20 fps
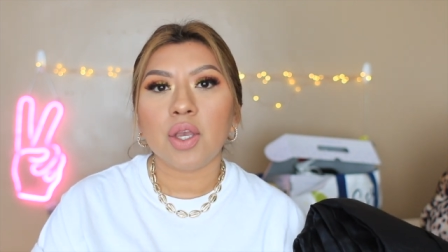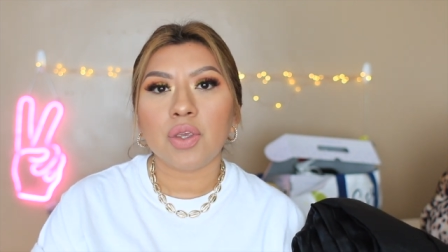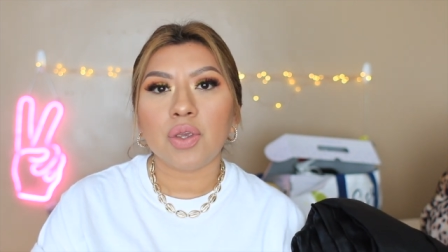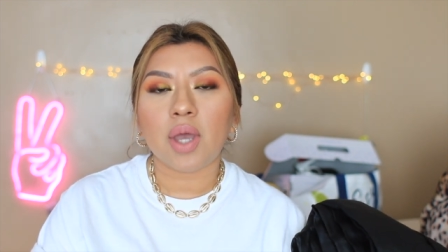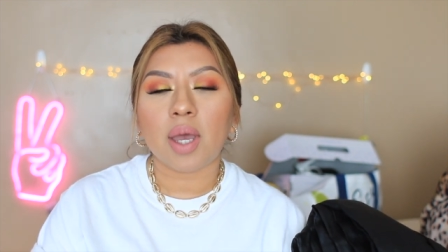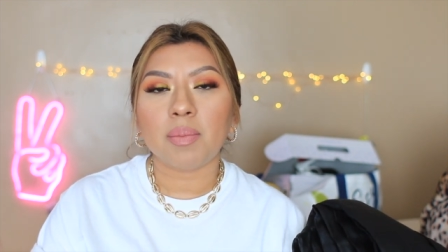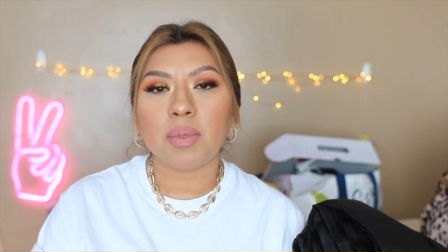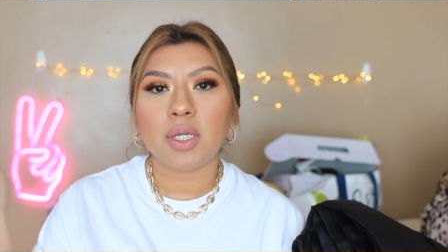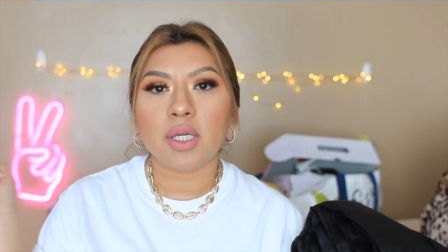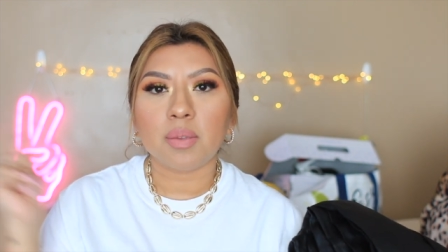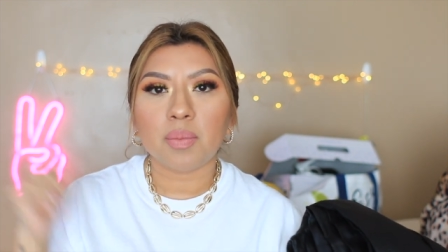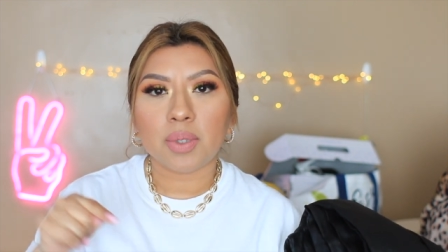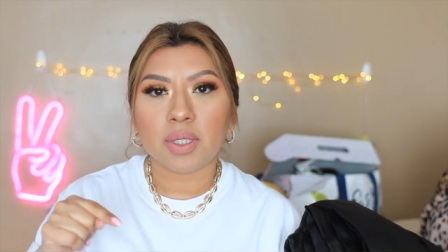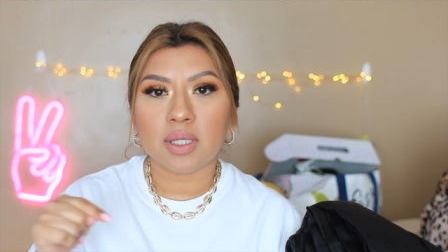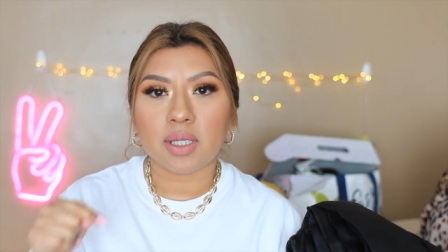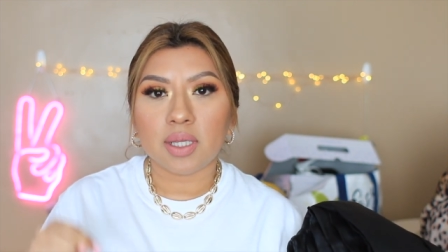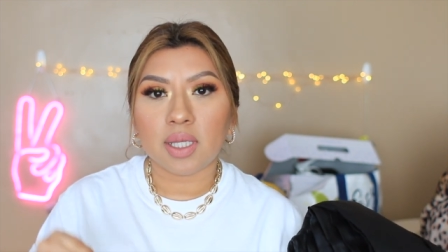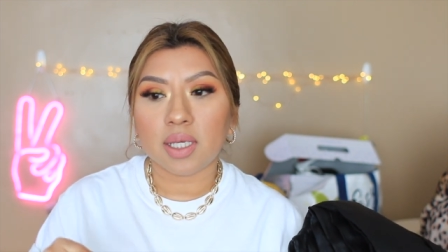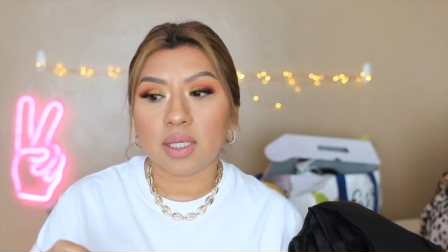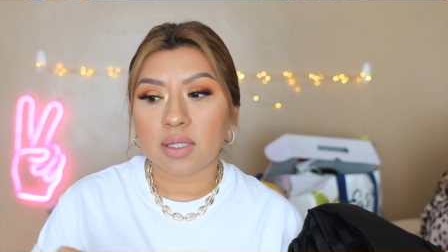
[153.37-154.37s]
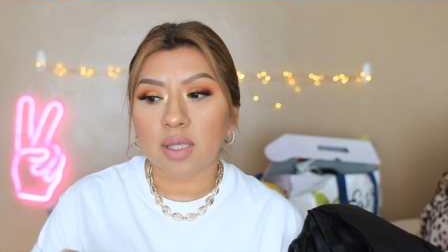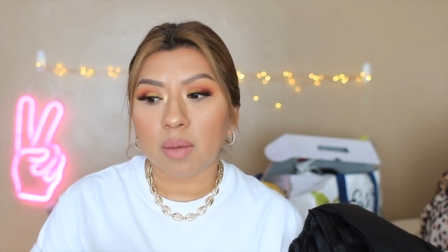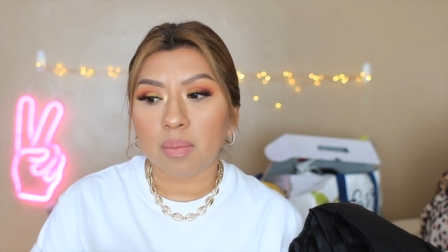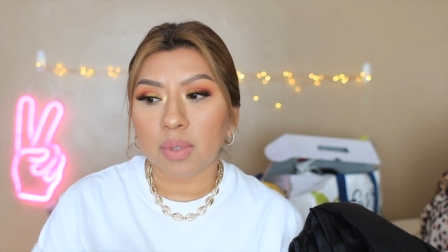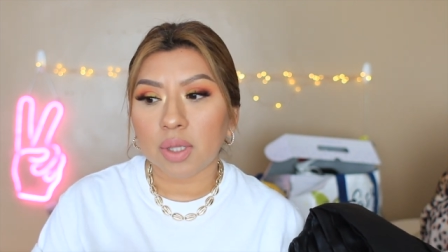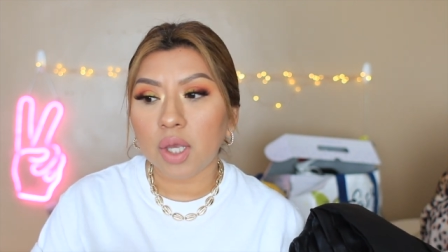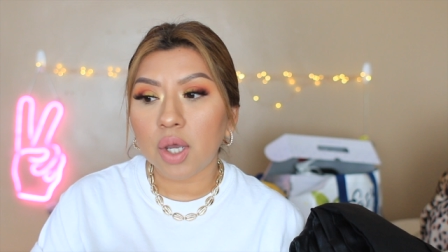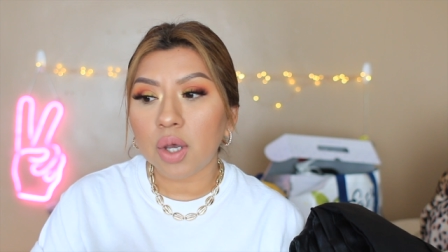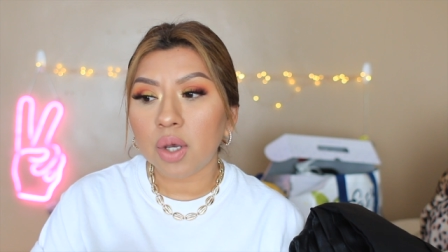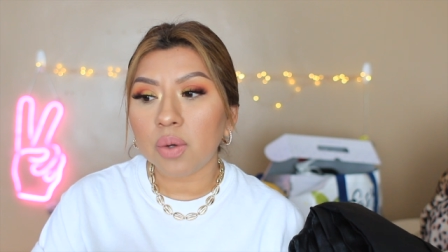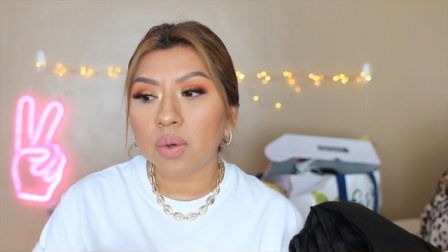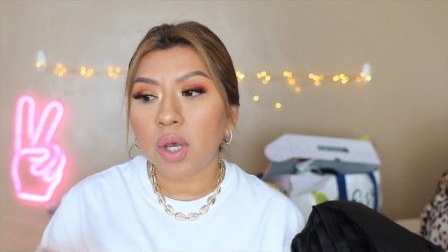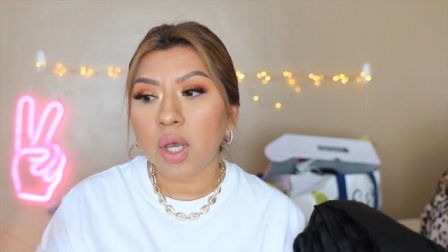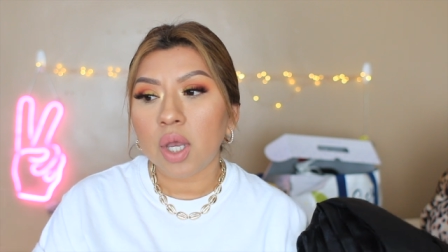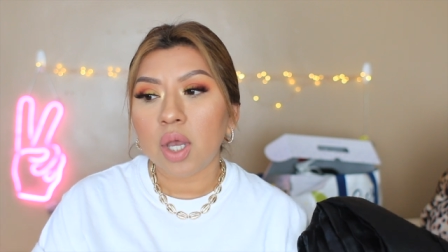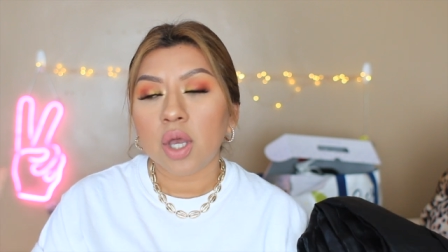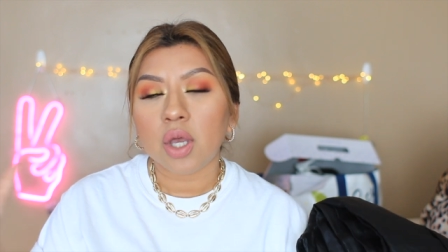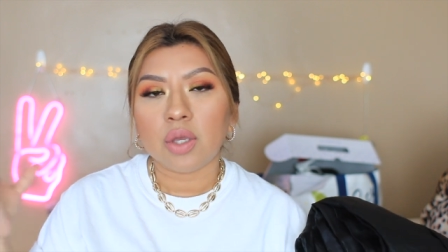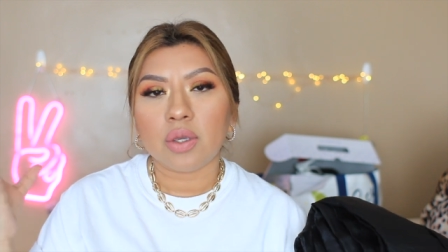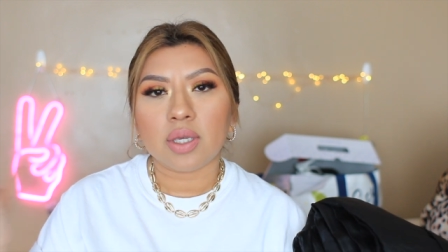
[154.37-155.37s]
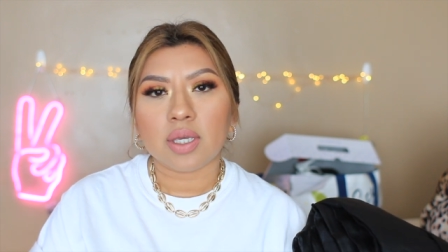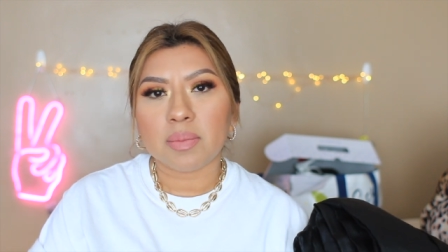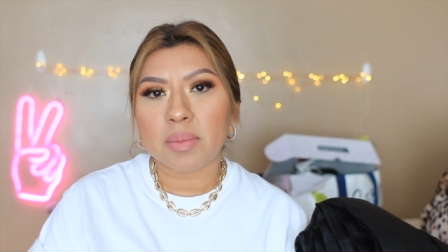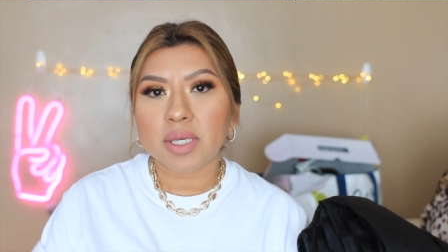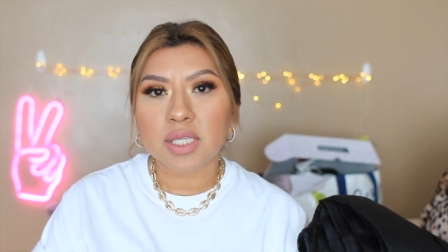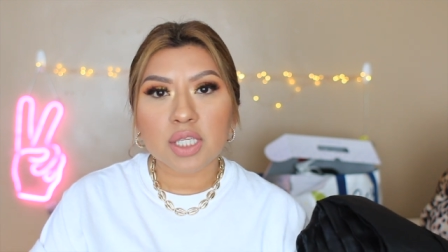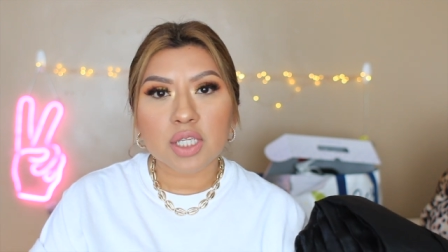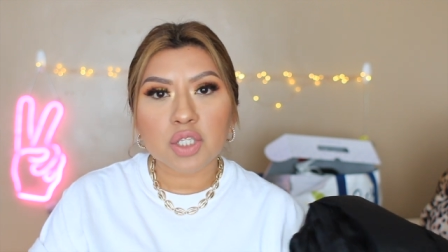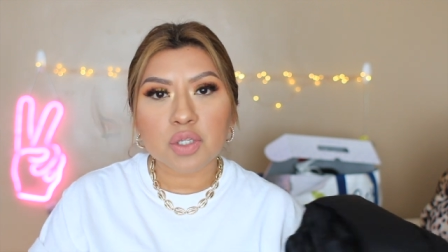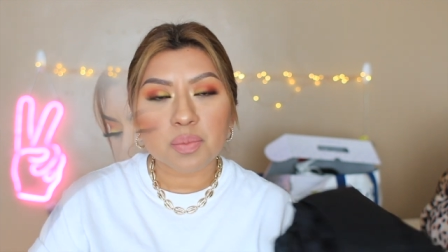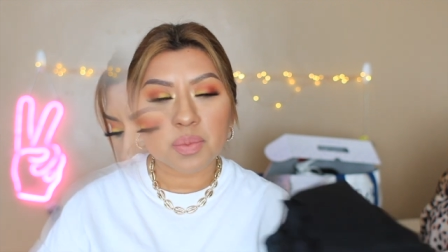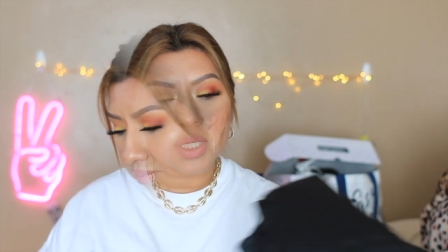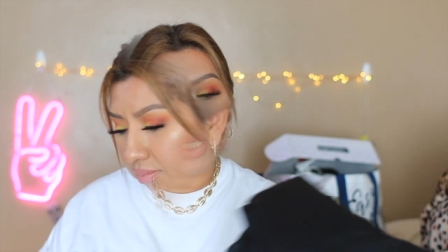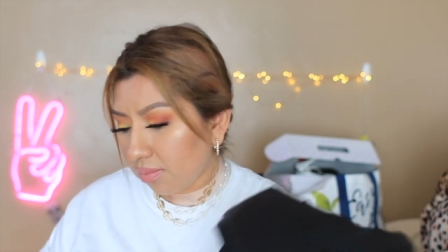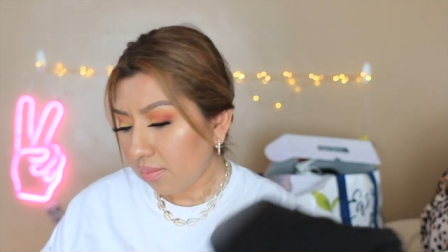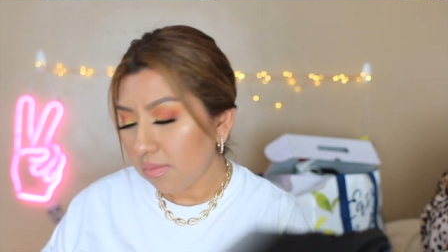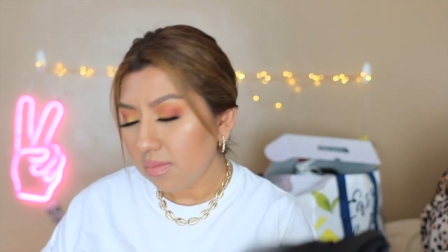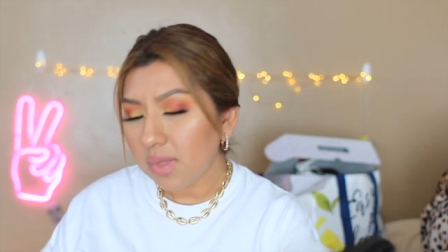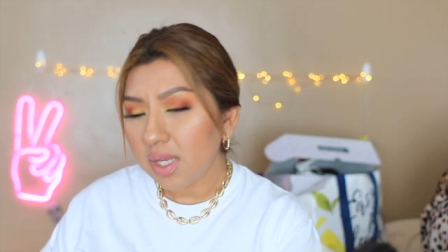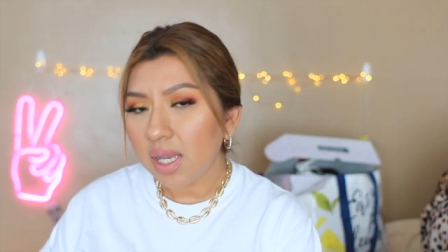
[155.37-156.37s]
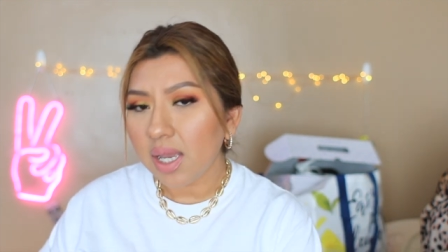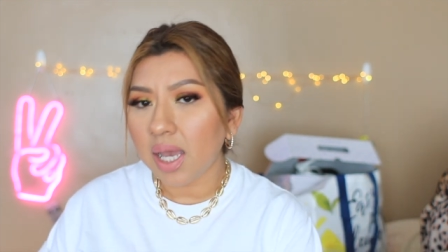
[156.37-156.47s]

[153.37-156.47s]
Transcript: I'm going to put the link down below. You can message me.